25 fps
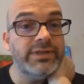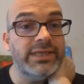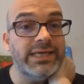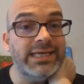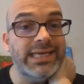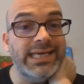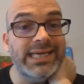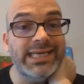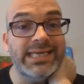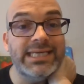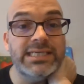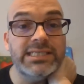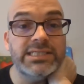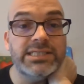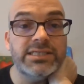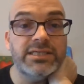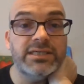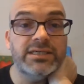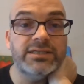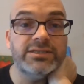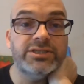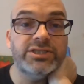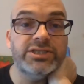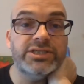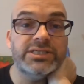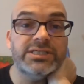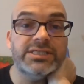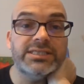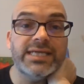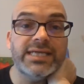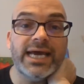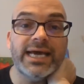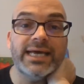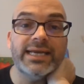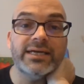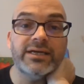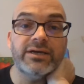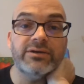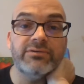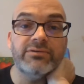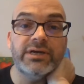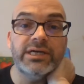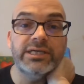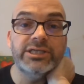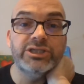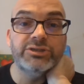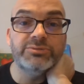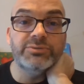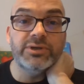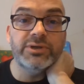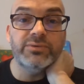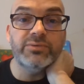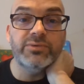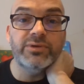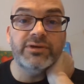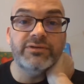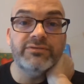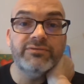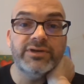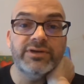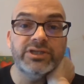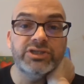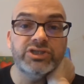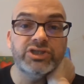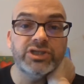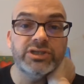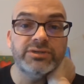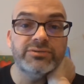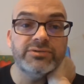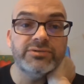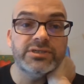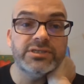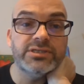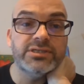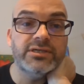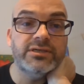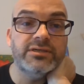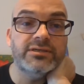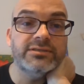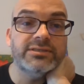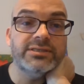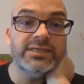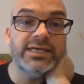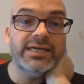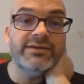that any such static arrangement would eventually result